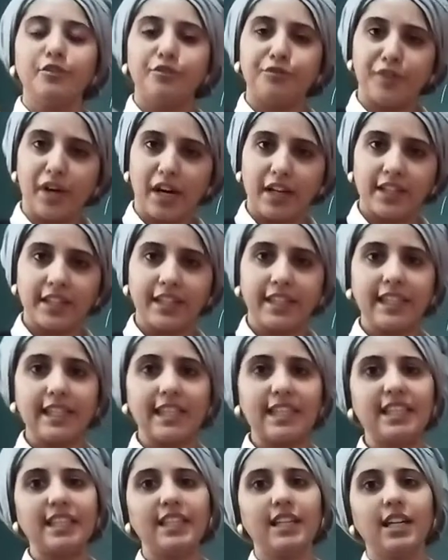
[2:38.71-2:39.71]

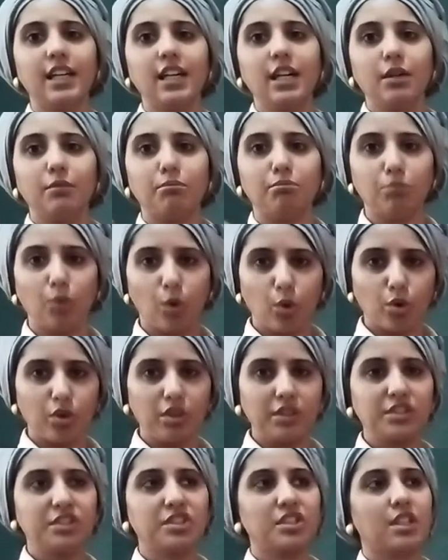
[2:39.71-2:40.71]
fungi,
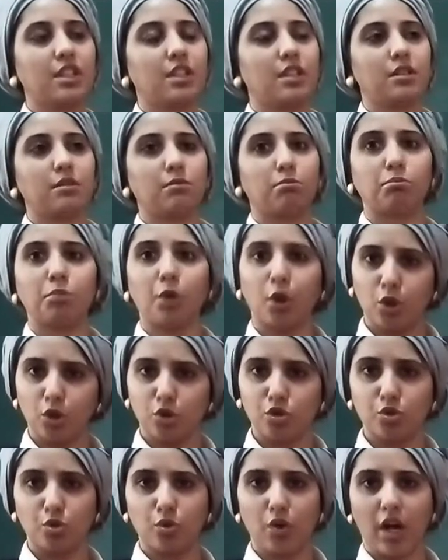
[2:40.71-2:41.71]
molds,
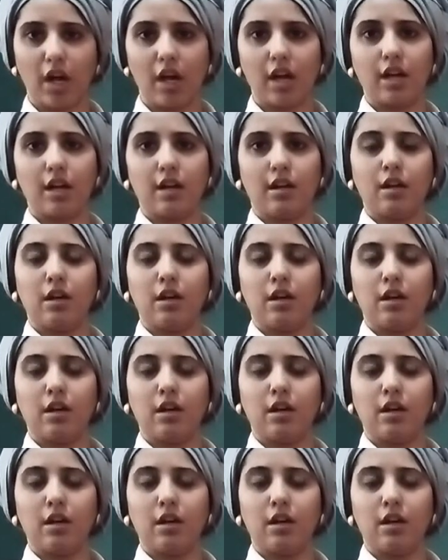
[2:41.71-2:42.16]
protozoa